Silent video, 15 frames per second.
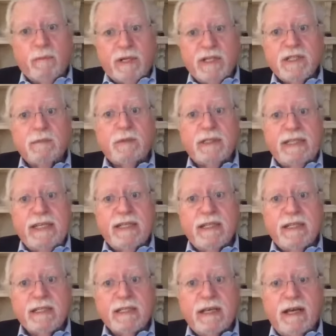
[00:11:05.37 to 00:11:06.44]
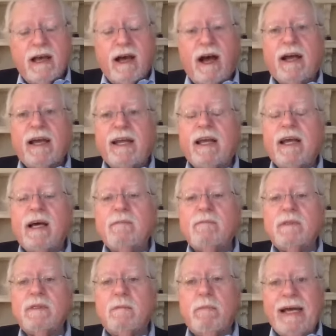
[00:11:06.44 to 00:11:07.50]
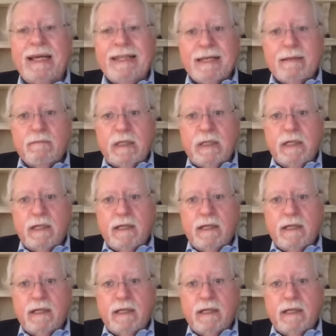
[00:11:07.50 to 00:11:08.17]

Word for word: principal deals are going to come to bite them